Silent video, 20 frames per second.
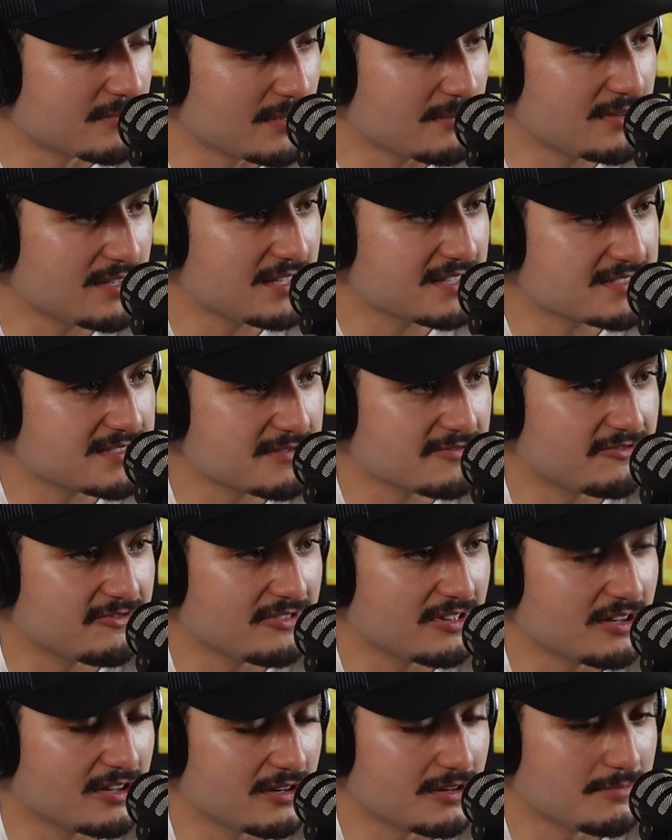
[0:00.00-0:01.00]
maybe get some
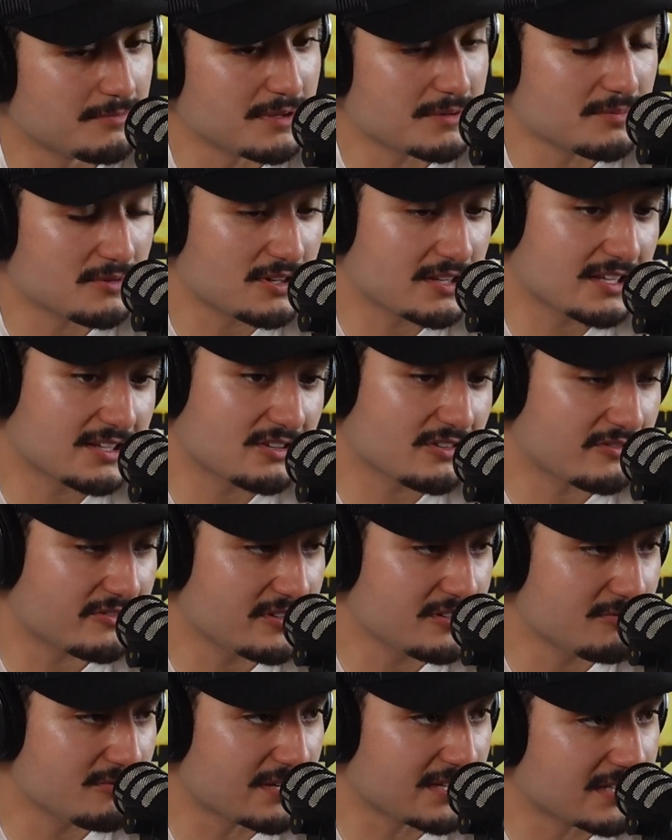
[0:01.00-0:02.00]
people to get their
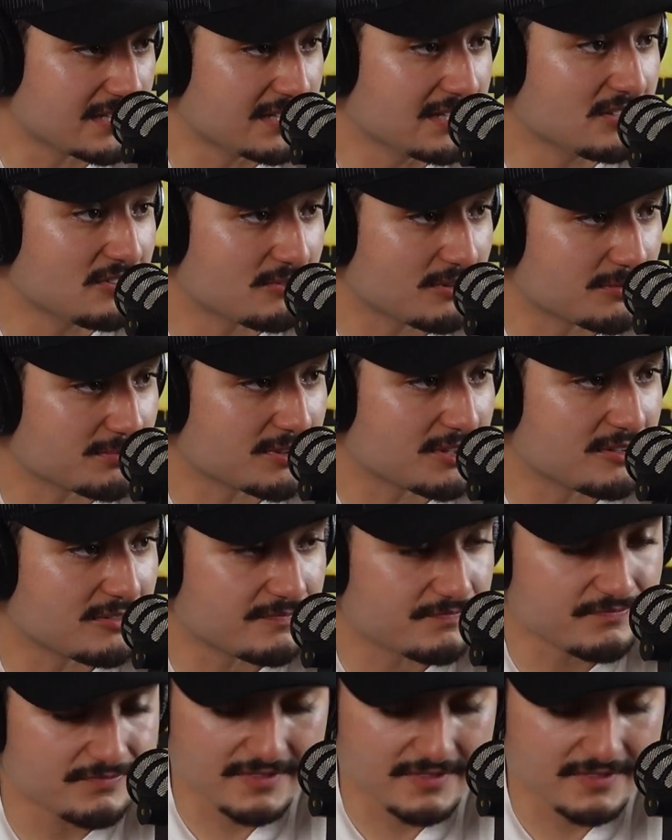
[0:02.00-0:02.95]
feet wet in crypto.